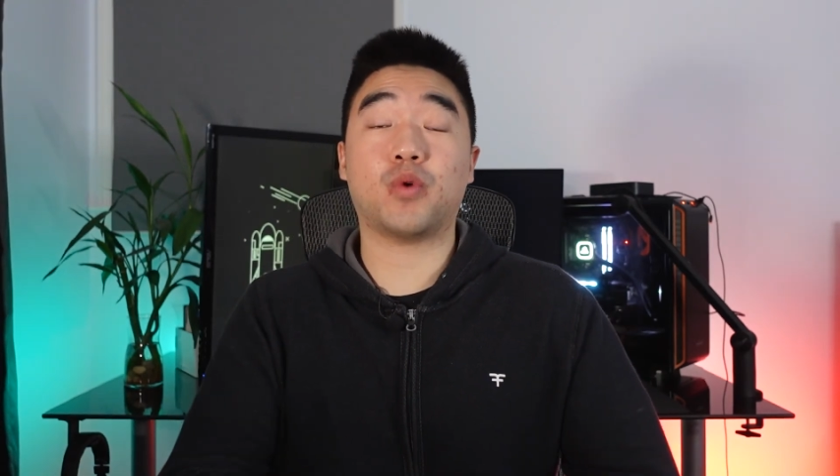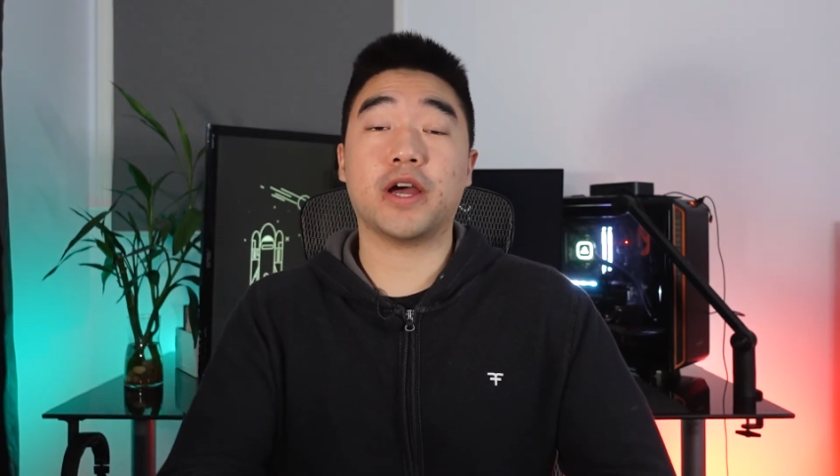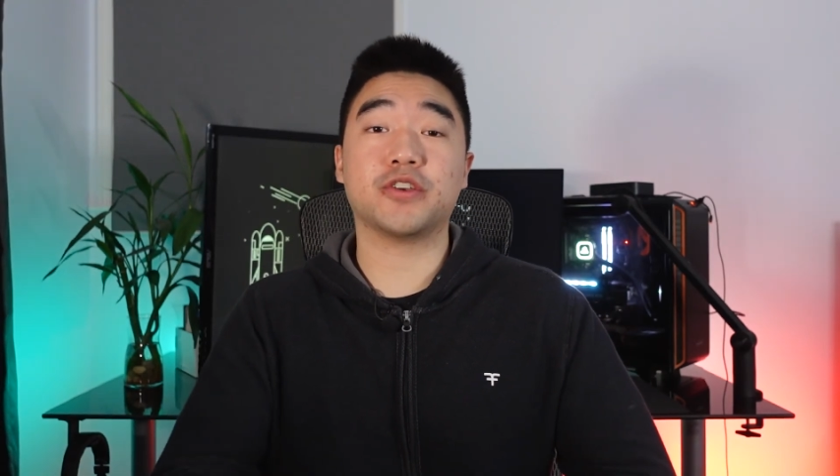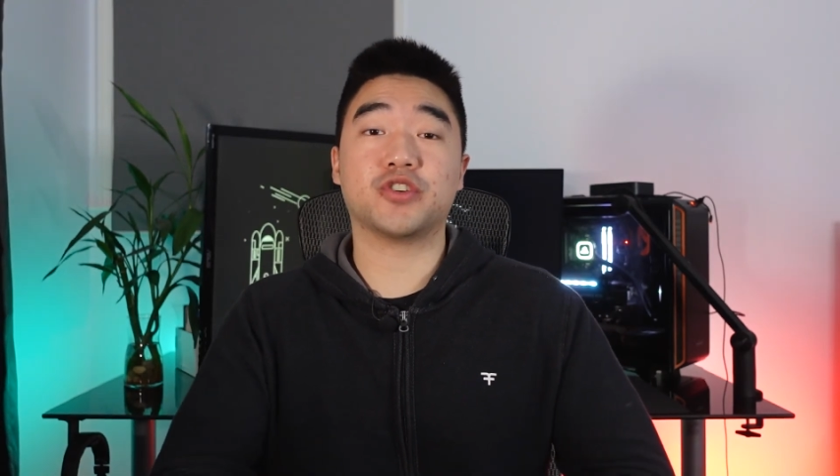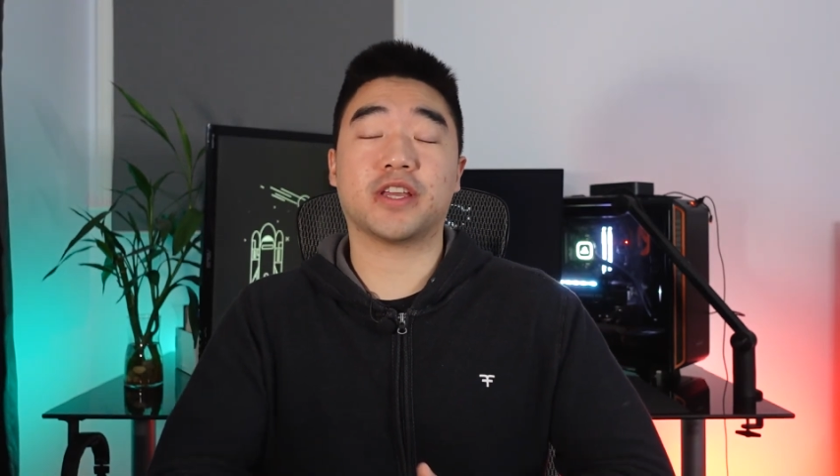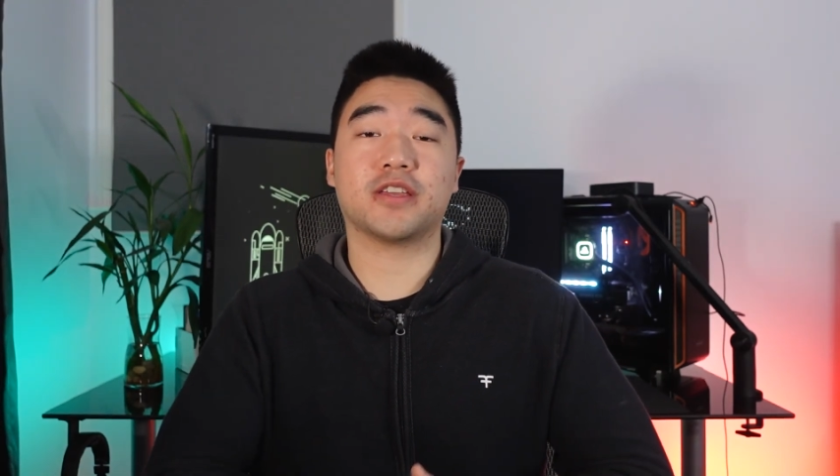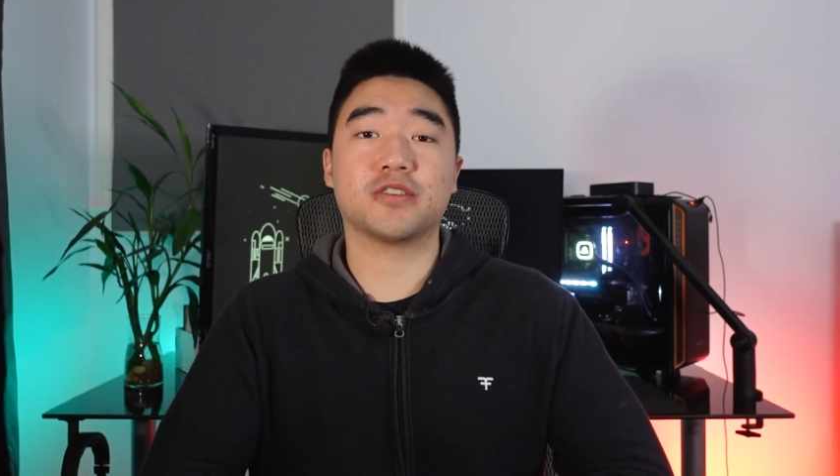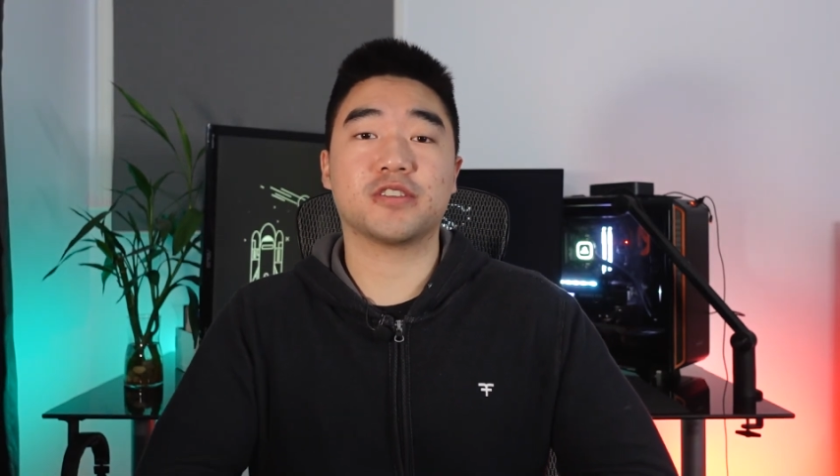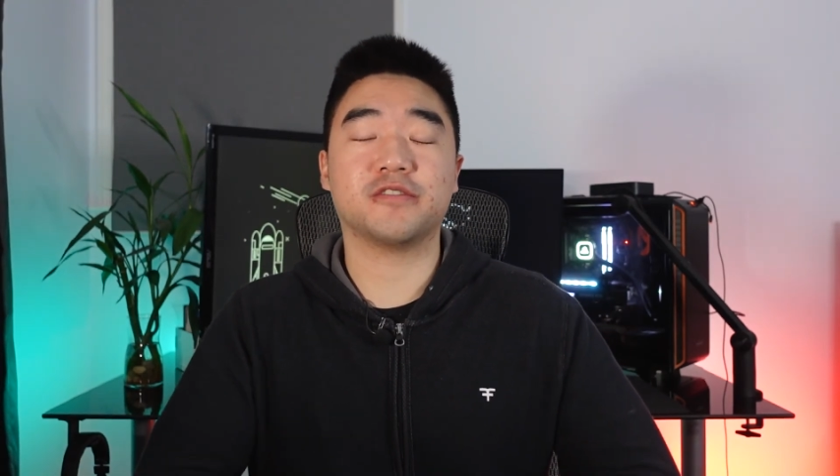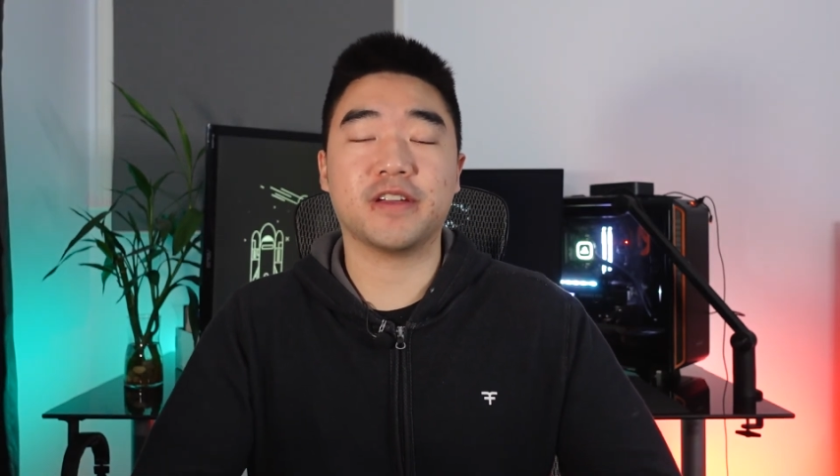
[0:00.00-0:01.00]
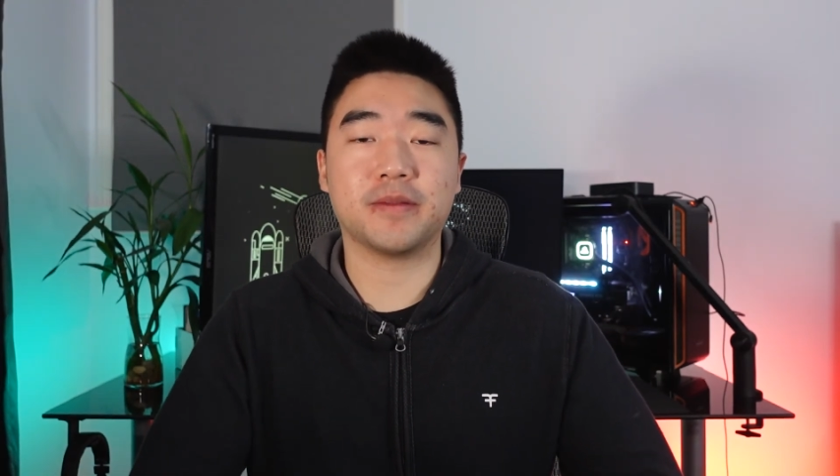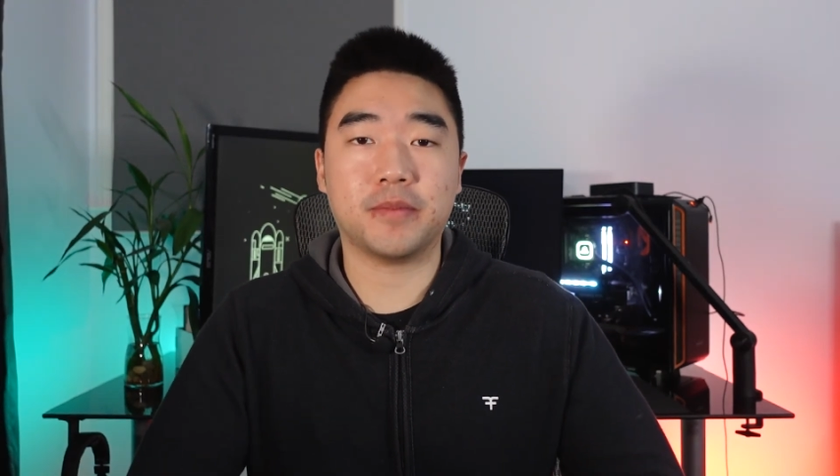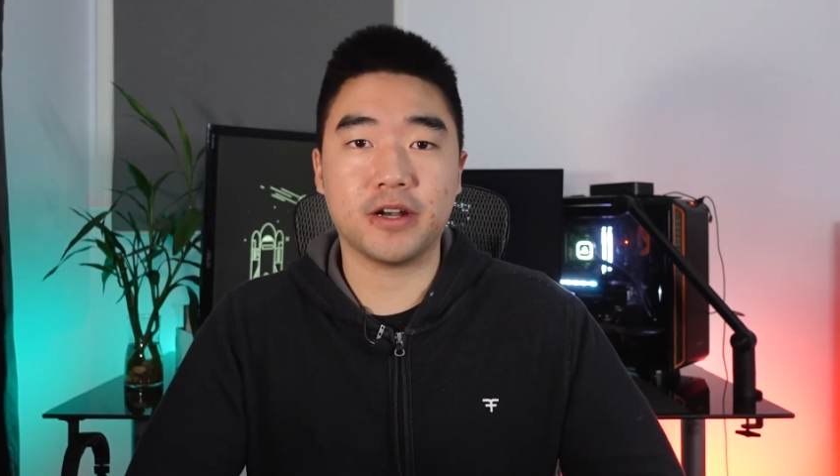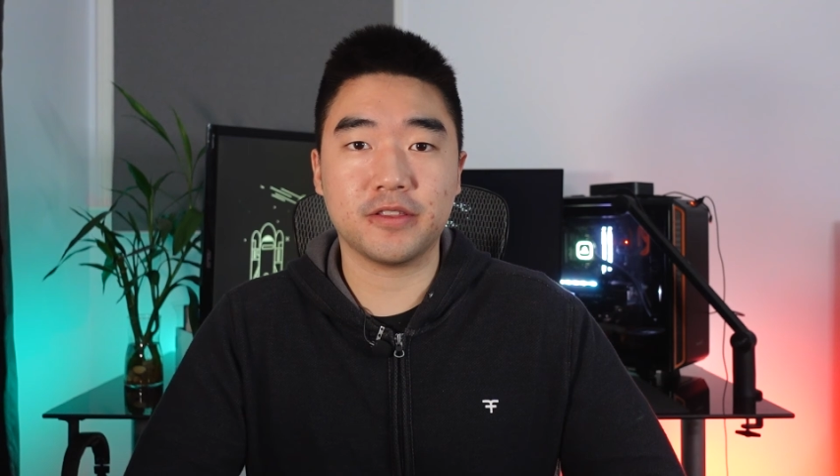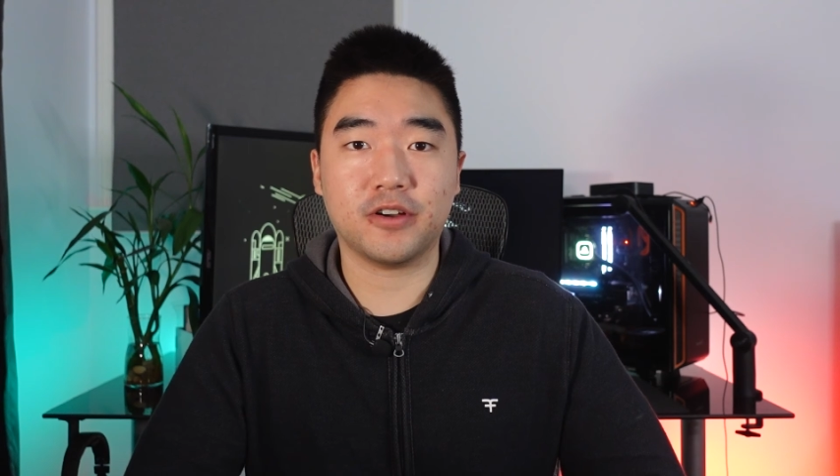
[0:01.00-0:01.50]
why you should get yourself a
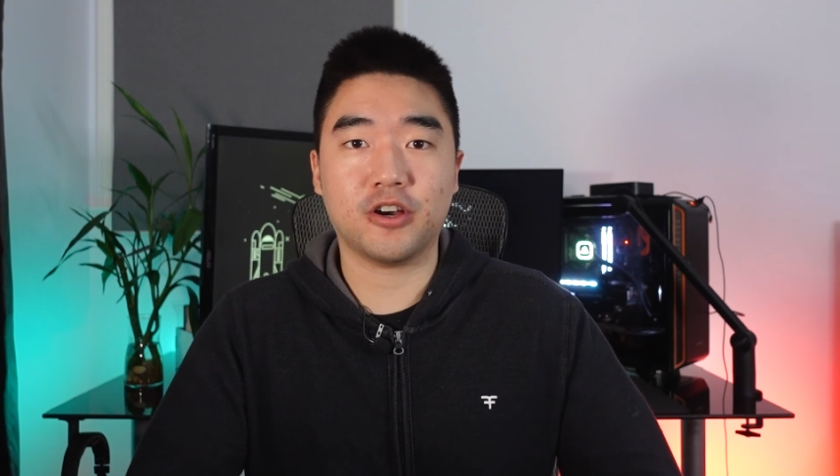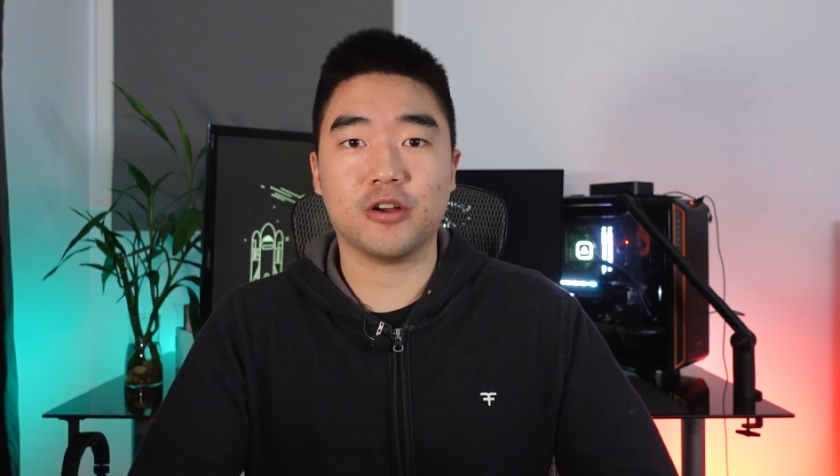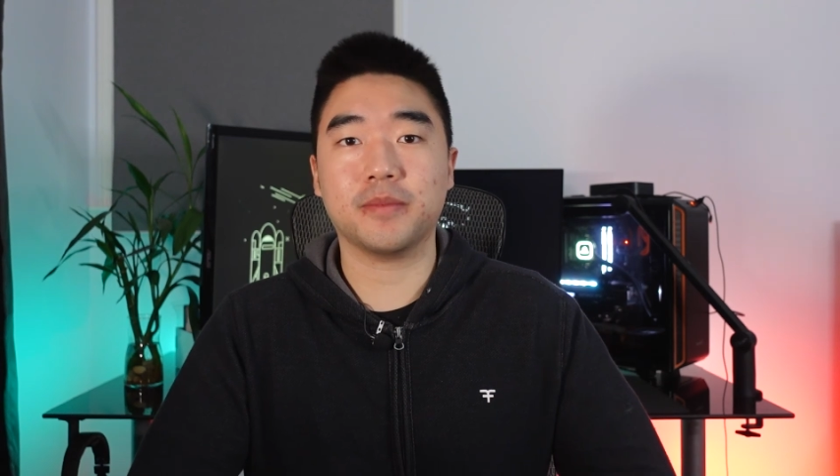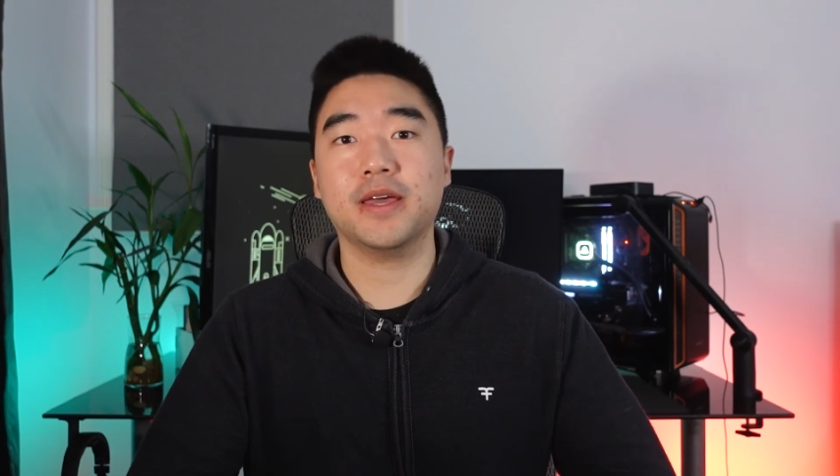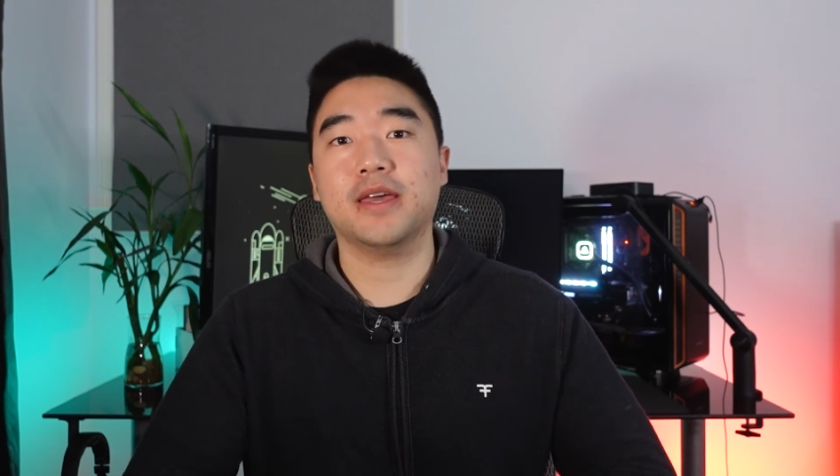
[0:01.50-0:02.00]
monitor arm.